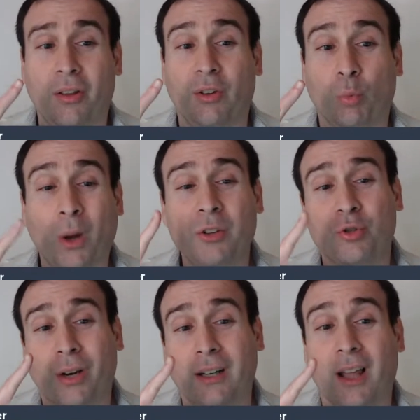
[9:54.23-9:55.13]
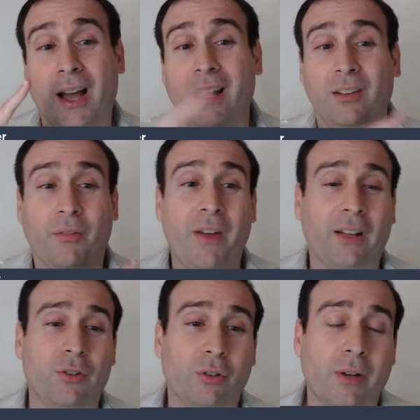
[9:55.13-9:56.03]
this one trade line has
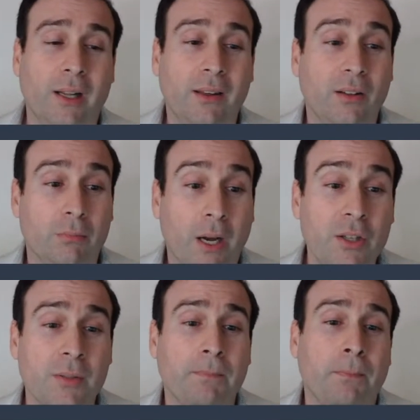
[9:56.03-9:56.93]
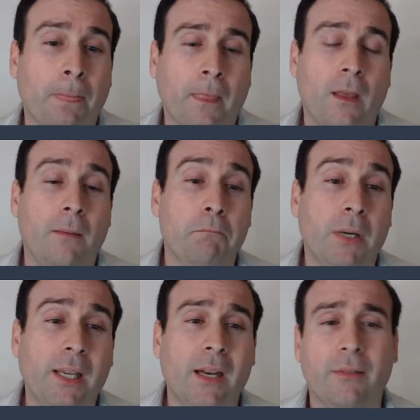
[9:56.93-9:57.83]
affected your credit this much.
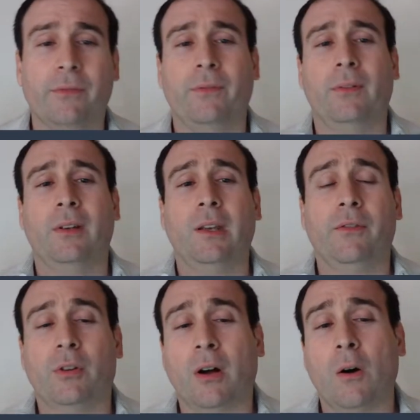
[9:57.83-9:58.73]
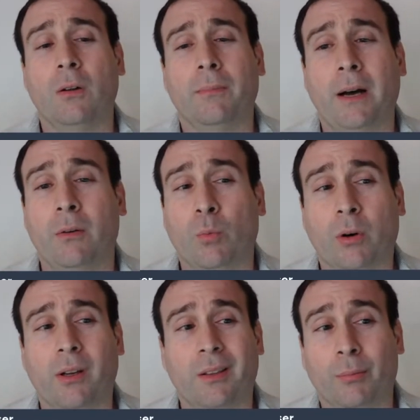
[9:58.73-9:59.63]
But again, if if you're all about
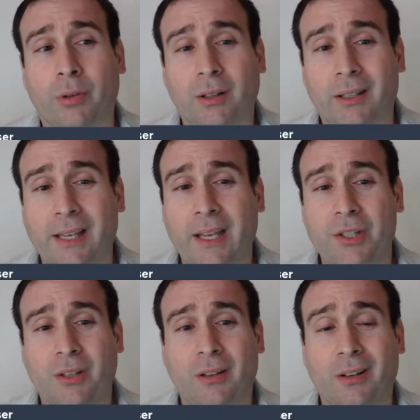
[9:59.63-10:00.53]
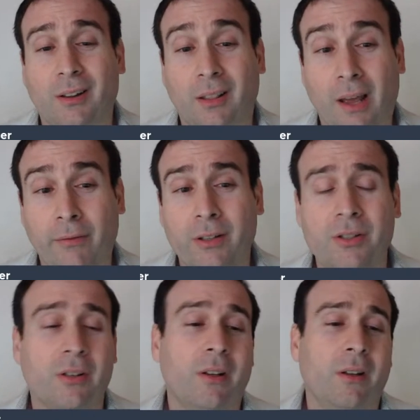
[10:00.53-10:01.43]
working the pre-litigation
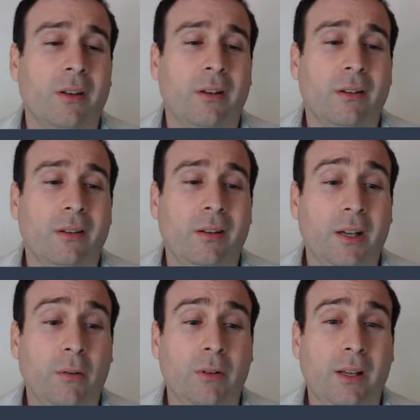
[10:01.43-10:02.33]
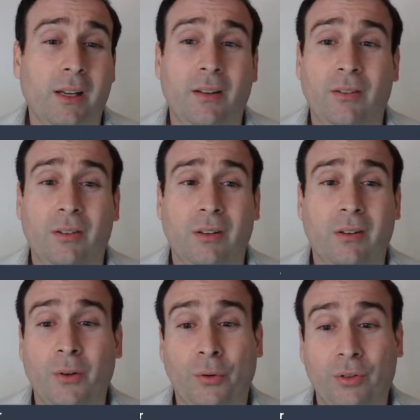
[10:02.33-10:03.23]
leverage, it is
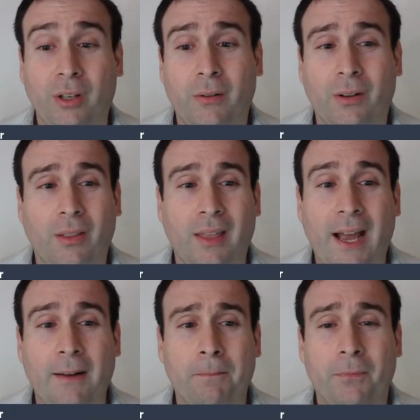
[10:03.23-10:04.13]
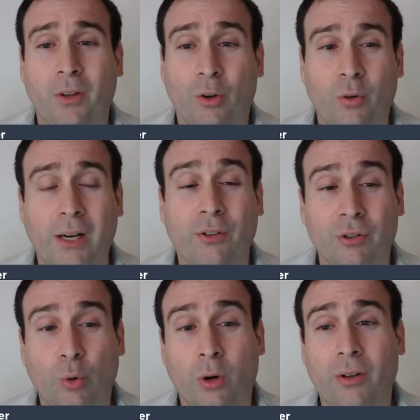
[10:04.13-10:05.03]
no secret that the credit
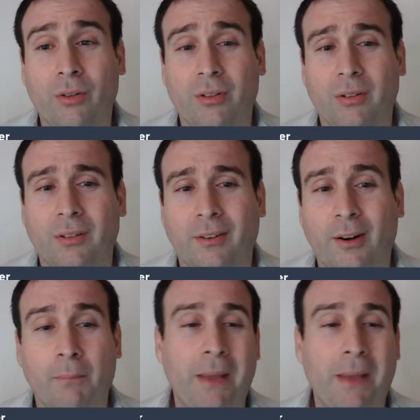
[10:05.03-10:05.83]
scores are